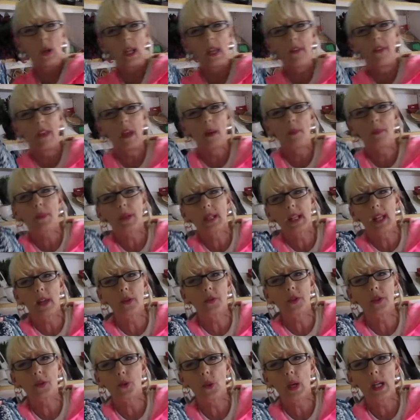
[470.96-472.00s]
have that
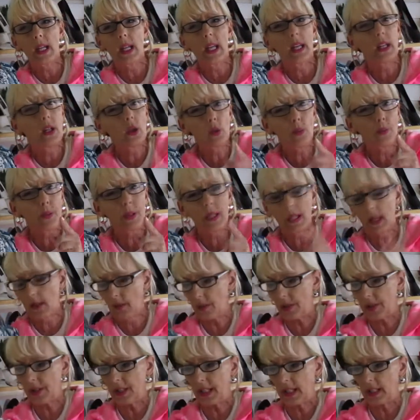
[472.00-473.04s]
pronounced right. I don't
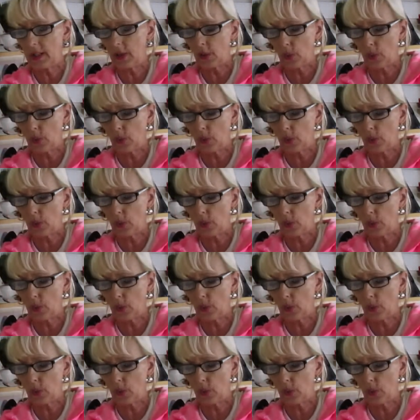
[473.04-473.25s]
pronounce things